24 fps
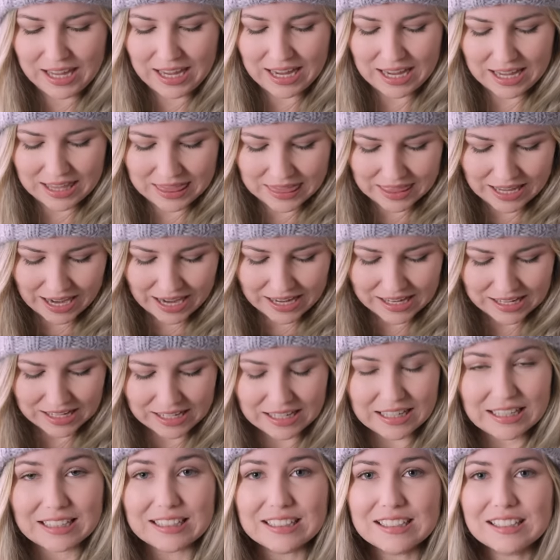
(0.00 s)
and that
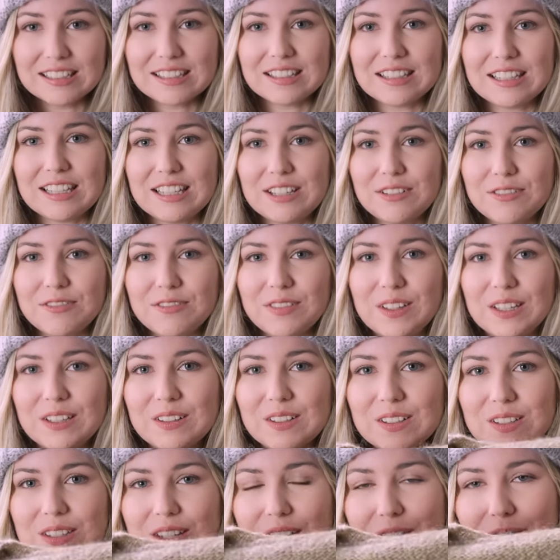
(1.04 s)
is the
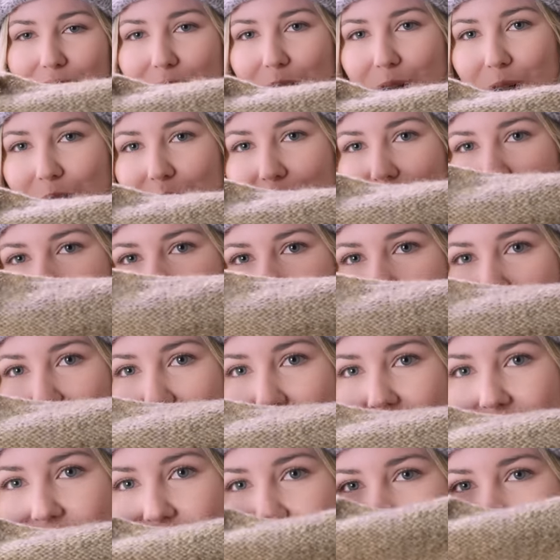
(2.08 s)
Fields of Gold sweater.